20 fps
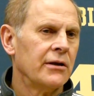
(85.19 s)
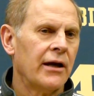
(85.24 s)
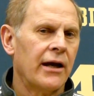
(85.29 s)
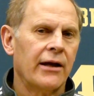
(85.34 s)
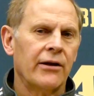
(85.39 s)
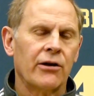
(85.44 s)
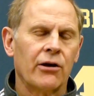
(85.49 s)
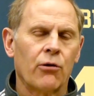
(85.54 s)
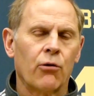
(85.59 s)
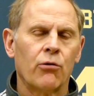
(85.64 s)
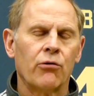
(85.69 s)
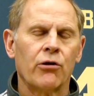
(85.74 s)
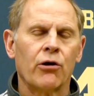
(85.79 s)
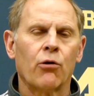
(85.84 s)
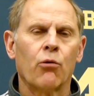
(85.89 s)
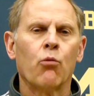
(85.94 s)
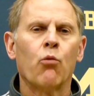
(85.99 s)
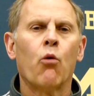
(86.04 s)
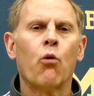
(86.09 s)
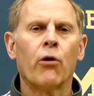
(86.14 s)
and
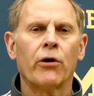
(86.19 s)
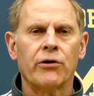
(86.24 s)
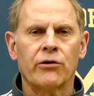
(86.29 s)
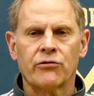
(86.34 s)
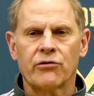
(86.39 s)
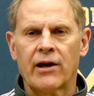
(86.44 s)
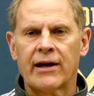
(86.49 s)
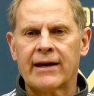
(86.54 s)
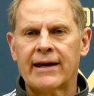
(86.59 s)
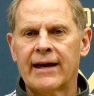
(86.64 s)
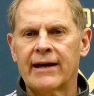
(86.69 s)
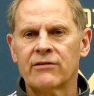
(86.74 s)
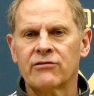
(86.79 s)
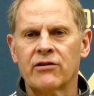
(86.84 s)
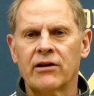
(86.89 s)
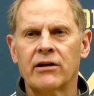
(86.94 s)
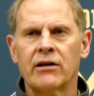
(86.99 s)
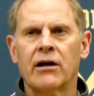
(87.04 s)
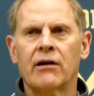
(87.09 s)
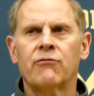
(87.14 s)
they're warriors. I can't
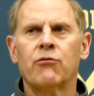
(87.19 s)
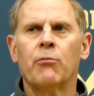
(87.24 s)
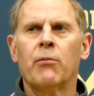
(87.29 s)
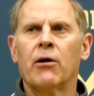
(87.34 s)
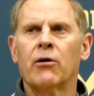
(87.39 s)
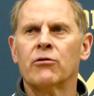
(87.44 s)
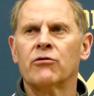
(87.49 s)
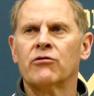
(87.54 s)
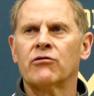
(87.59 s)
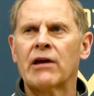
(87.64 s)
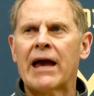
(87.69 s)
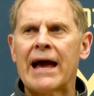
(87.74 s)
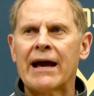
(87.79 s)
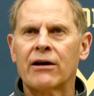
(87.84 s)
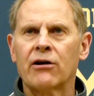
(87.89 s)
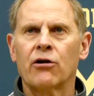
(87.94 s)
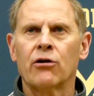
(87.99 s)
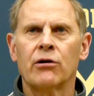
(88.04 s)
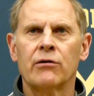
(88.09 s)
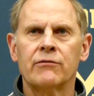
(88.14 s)
say enough about
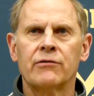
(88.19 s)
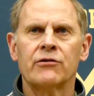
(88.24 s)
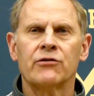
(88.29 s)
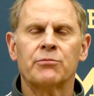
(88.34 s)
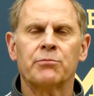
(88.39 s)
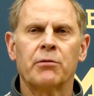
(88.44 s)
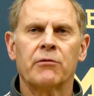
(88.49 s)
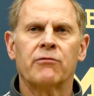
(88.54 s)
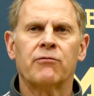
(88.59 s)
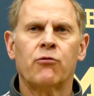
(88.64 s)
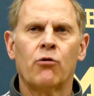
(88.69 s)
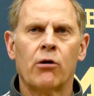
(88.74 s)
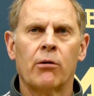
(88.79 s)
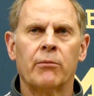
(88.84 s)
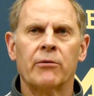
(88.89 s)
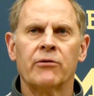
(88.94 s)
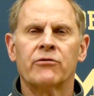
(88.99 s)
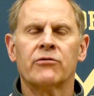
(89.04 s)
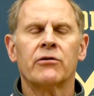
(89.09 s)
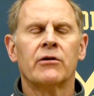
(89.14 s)
Zach Irvin's
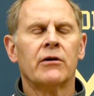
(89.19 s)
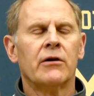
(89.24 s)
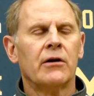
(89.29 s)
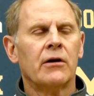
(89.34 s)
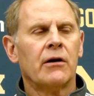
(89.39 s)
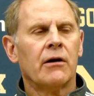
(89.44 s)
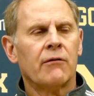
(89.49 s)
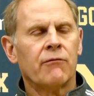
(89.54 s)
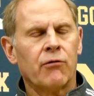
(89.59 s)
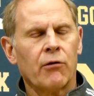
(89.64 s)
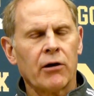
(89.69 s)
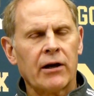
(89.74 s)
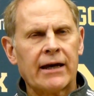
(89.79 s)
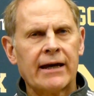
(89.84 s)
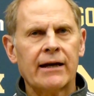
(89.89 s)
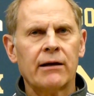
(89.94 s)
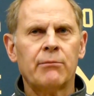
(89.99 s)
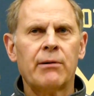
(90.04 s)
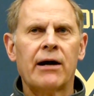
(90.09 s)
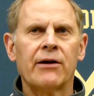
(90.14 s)
performance.
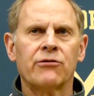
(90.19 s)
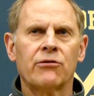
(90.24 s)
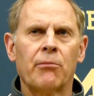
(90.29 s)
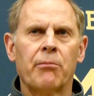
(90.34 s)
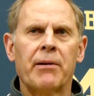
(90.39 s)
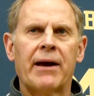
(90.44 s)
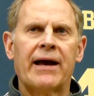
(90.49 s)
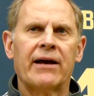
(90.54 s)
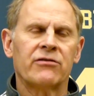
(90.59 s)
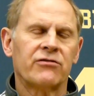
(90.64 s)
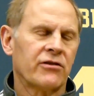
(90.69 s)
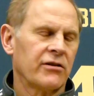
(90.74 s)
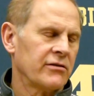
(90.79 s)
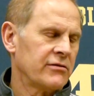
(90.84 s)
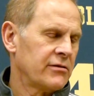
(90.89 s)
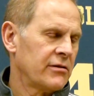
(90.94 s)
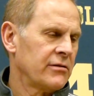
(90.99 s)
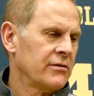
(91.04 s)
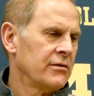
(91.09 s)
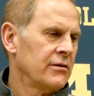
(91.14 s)
Forget about the
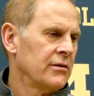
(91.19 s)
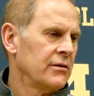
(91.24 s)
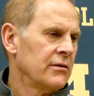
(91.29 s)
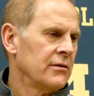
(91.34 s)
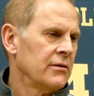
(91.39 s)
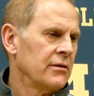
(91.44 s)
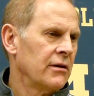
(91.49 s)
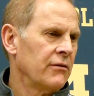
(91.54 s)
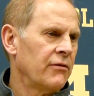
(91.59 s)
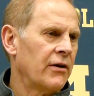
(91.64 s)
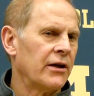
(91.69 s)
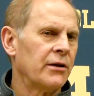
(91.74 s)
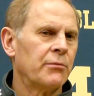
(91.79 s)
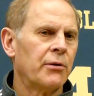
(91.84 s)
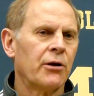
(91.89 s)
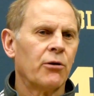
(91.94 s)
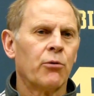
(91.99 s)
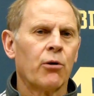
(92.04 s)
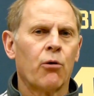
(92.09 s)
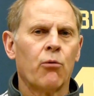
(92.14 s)
baskets. If
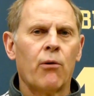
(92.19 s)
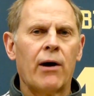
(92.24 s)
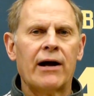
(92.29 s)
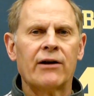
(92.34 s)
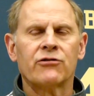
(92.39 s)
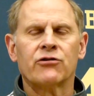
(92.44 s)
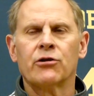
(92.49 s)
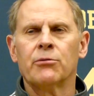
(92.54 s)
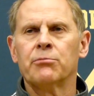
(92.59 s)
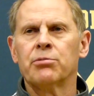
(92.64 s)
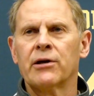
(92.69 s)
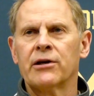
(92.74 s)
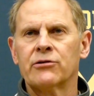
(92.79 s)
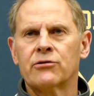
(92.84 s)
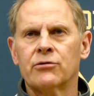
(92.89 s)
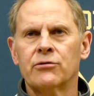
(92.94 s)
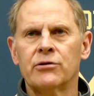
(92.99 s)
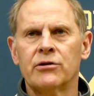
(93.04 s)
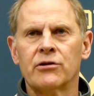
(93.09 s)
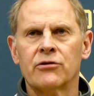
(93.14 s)
anybody would have watched him play
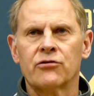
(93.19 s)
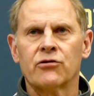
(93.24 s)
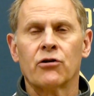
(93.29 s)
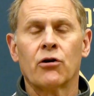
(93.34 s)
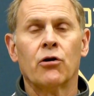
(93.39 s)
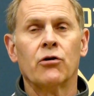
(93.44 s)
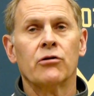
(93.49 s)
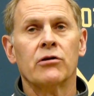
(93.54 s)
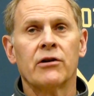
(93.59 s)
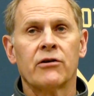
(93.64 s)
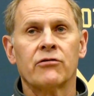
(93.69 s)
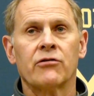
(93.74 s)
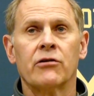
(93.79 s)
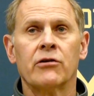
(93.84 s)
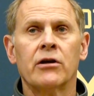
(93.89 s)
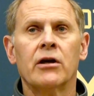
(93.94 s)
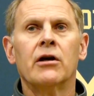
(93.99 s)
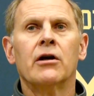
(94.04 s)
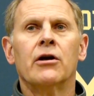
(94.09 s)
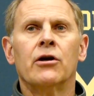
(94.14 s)
2 years ago, listen,
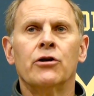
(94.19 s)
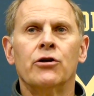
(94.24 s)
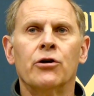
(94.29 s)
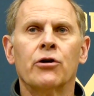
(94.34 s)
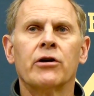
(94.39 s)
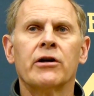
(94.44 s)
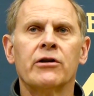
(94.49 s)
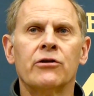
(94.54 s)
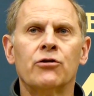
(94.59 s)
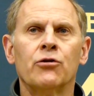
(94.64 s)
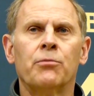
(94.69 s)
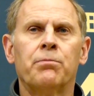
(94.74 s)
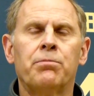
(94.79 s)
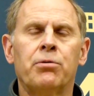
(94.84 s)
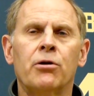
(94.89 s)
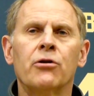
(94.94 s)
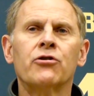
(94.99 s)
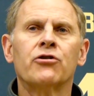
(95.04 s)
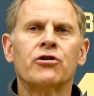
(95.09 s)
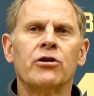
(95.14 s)
you're going to do
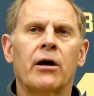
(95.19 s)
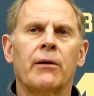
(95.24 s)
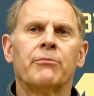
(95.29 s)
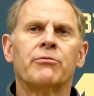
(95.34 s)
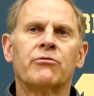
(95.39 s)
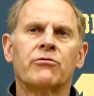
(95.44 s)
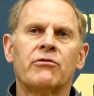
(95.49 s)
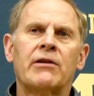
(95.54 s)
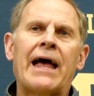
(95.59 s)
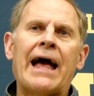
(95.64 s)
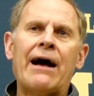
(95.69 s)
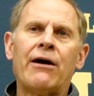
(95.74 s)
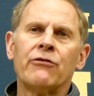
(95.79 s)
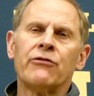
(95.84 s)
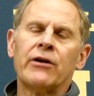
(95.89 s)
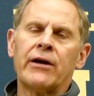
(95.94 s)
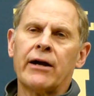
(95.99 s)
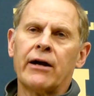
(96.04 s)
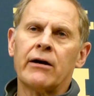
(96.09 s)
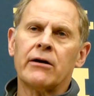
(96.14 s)
push-ups down
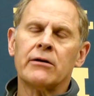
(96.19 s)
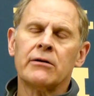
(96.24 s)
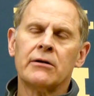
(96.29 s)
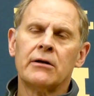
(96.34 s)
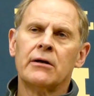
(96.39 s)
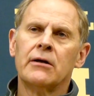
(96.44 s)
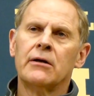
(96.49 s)
there